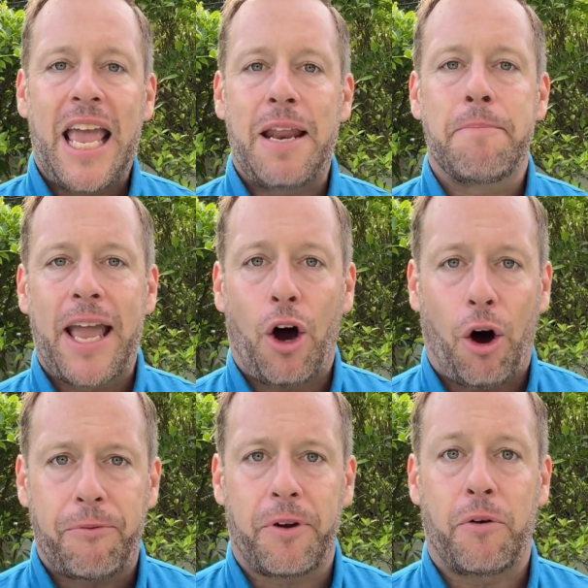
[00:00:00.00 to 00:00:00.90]
it may
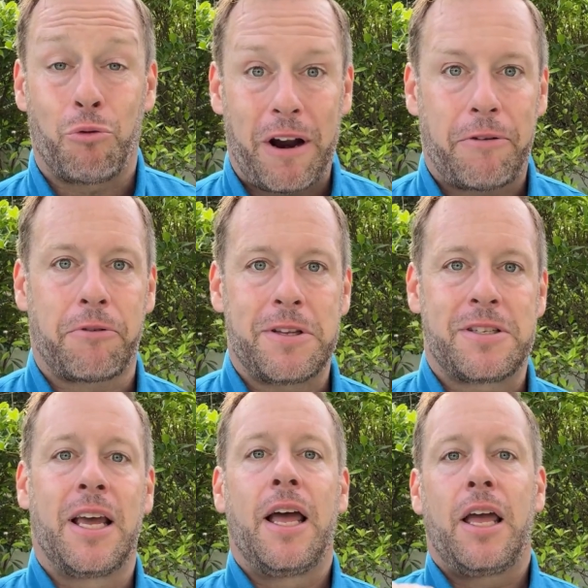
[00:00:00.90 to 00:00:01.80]
often
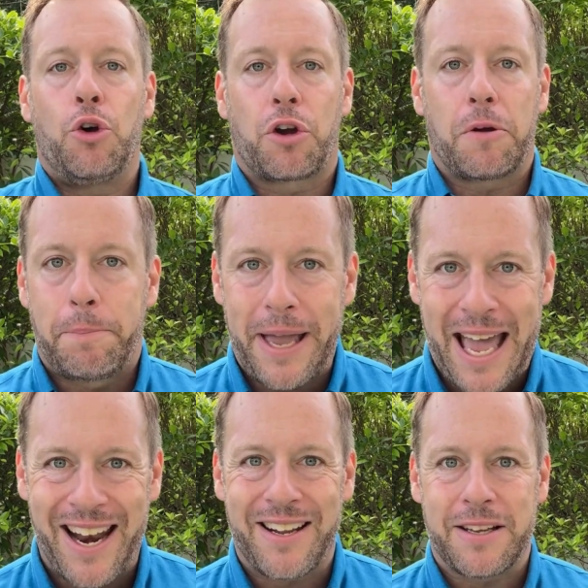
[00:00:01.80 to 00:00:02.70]
reference your
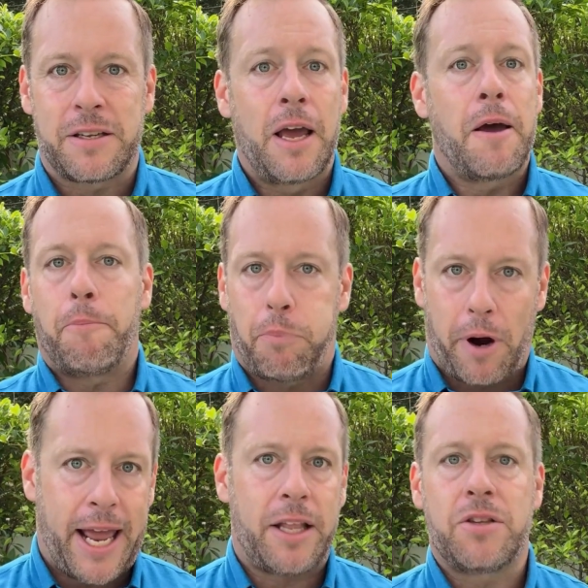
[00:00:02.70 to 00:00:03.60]
competitors'
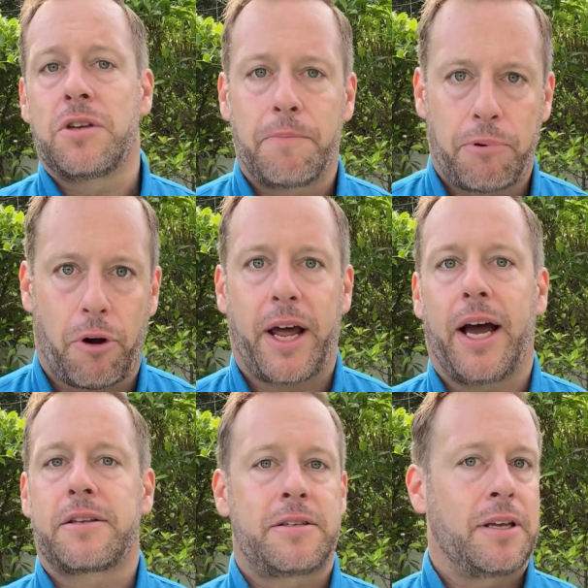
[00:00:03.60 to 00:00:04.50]
brands,
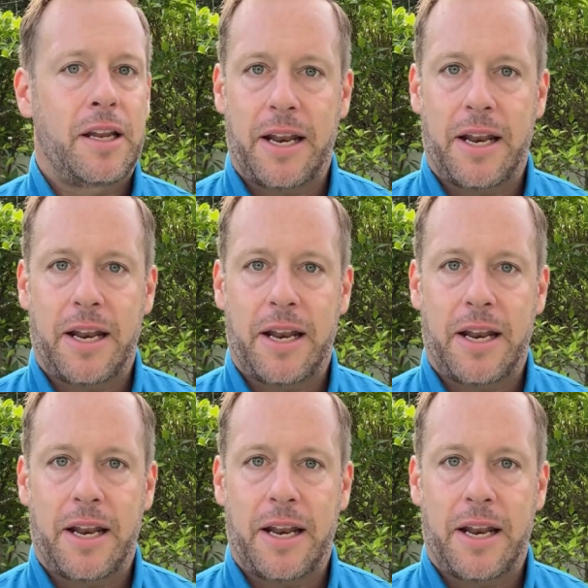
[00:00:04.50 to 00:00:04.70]
products,